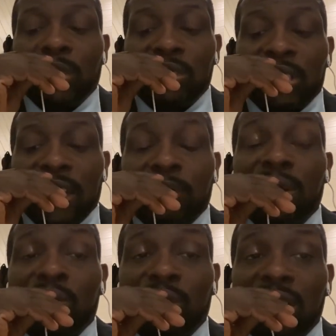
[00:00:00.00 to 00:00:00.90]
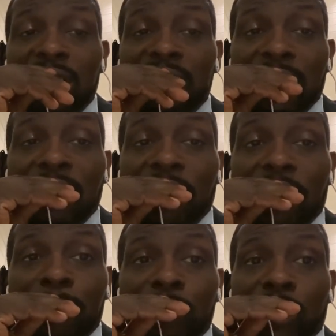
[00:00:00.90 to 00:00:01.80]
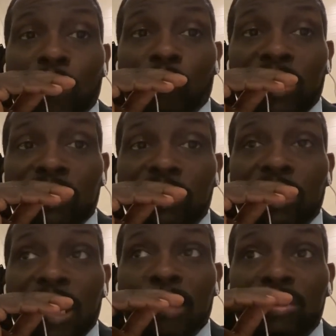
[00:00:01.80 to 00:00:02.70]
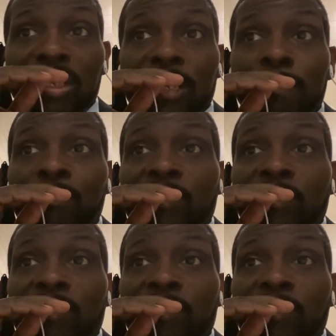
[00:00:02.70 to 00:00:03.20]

the Sacramento Kings, they are a really good damn team.